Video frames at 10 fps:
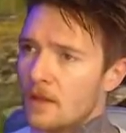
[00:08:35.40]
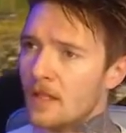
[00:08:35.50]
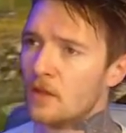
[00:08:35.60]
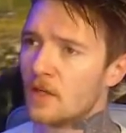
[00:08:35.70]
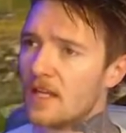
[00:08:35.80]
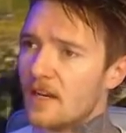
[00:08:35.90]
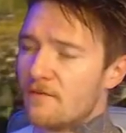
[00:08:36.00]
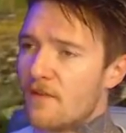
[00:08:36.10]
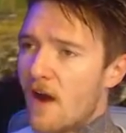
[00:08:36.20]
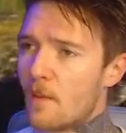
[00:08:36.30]
Look at that
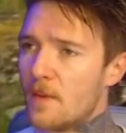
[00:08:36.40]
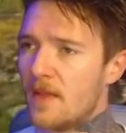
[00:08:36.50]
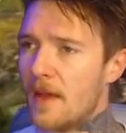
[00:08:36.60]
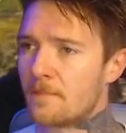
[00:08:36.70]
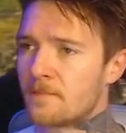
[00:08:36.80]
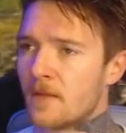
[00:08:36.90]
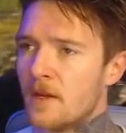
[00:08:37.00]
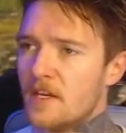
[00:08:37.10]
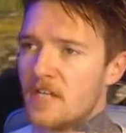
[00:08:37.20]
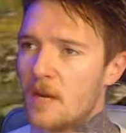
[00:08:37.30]
environment there.
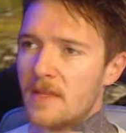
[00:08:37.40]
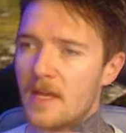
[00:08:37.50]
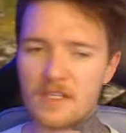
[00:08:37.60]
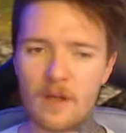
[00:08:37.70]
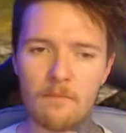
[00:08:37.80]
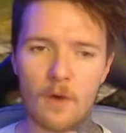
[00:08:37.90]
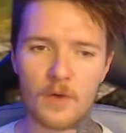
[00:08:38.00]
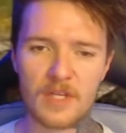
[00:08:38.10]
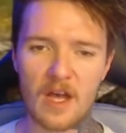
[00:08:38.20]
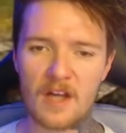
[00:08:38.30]
You tell me that's not
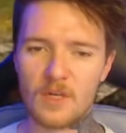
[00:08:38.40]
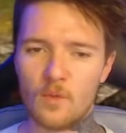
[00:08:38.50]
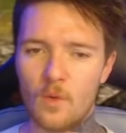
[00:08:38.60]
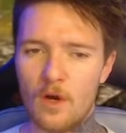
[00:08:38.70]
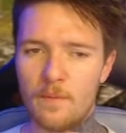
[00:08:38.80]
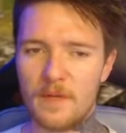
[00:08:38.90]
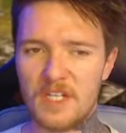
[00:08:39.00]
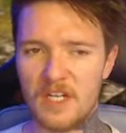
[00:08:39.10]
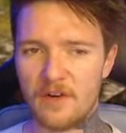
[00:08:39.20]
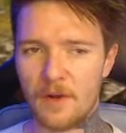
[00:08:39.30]
Monster Hunter World
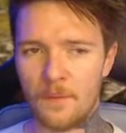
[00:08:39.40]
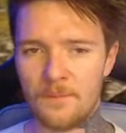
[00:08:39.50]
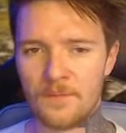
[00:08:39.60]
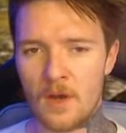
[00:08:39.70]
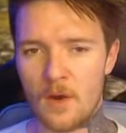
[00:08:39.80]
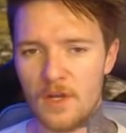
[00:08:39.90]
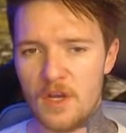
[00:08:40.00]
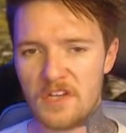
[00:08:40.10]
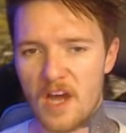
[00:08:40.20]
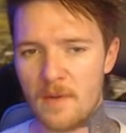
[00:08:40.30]
material. Or
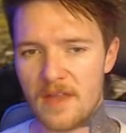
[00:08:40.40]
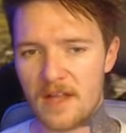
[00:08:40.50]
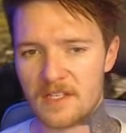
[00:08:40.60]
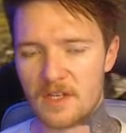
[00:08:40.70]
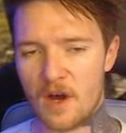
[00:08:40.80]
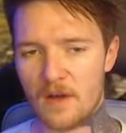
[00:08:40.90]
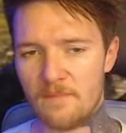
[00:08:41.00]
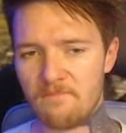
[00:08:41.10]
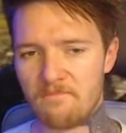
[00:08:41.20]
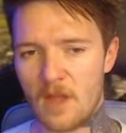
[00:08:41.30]
you tell me that's
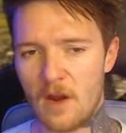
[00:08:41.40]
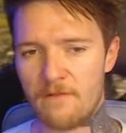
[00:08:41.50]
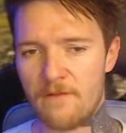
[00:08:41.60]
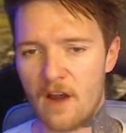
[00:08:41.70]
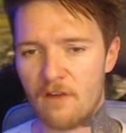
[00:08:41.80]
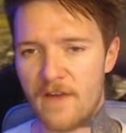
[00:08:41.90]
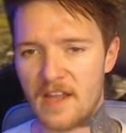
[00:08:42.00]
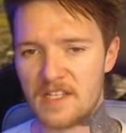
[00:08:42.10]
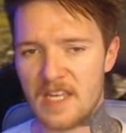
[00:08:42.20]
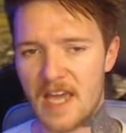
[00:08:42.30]
not, a Final
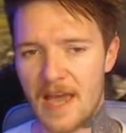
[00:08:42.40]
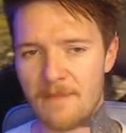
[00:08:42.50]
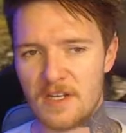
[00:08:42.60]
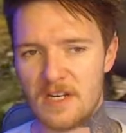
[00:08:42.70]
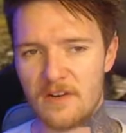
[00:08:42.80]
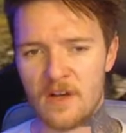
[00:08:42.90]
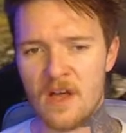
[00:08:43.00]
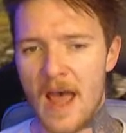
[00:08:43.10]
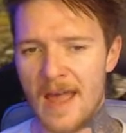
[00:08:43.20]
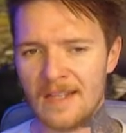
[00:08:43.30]
Fantasy game material.
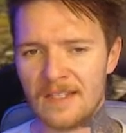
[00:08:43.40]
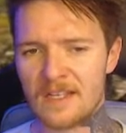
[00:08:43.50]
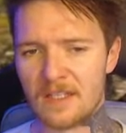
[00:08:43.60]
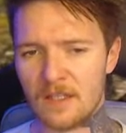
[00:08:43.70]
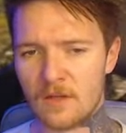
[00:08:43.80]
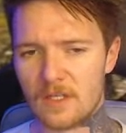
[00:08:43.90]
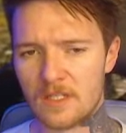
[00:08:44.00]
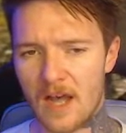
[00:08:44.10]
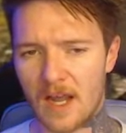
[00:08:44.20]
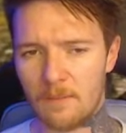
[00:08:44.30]
It just looks
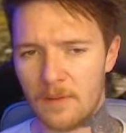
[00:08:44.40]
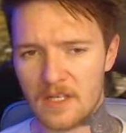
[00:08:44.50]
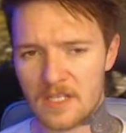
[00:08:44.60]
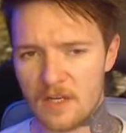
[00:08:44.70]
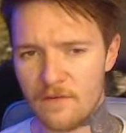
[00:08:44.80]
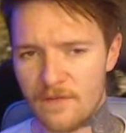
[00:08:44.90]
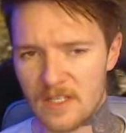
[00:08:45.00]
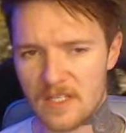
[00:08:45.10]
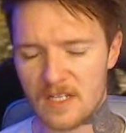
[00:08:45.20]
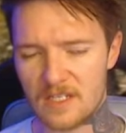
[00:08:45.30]
like it, but it still
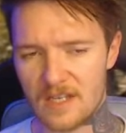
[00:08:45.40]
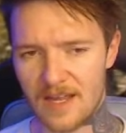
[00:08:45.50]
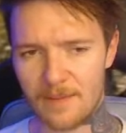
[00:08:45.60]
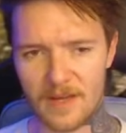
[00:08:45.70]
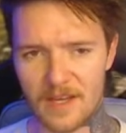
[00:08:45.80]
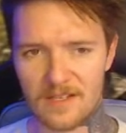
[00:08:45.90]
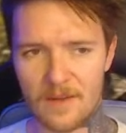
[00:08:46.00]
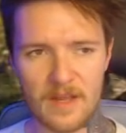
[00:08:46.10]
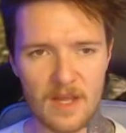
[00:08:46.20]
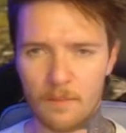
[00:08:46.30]
fits the aesthetic because, I
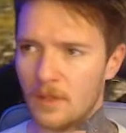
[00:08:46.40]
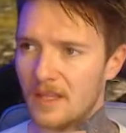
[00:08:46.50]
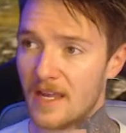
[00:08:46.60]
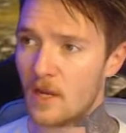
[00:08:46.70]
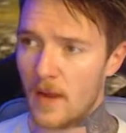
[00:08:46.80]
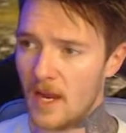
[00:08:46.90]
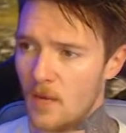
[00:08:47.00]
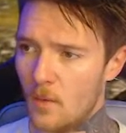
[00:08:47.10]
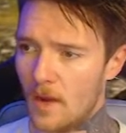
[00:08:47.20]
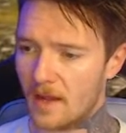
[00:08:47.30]
mean, you can put Lego
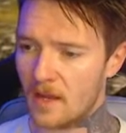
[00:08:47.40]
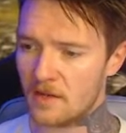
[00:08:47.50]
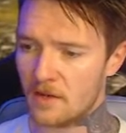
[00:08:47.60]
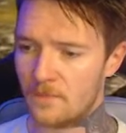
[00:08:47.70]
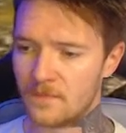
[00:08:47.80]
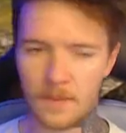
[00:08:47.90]
anywhere, can't you?